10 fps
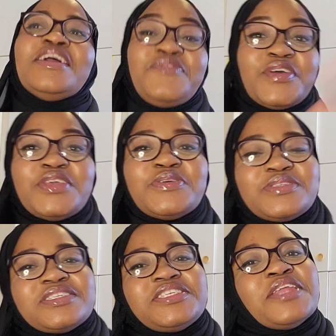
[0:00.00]
If you're new
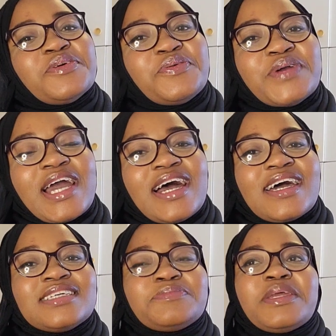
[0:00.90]
to the channel, you
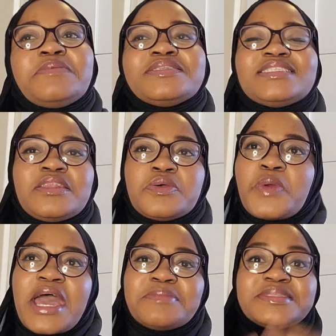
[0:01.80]
guys, my name is Zaina
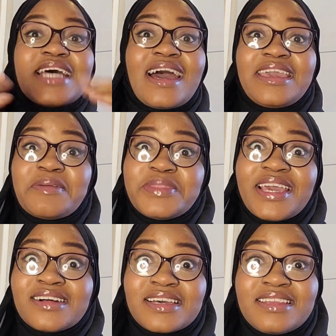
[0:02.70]
Rams. I am
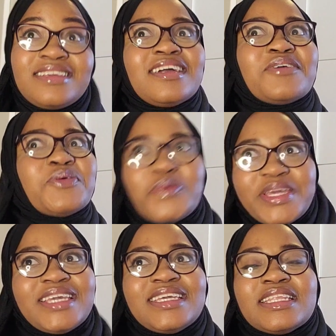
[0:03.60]
the Al Khalila
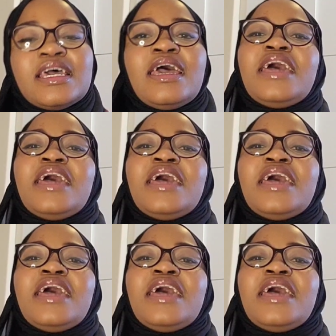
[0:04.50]
Queen.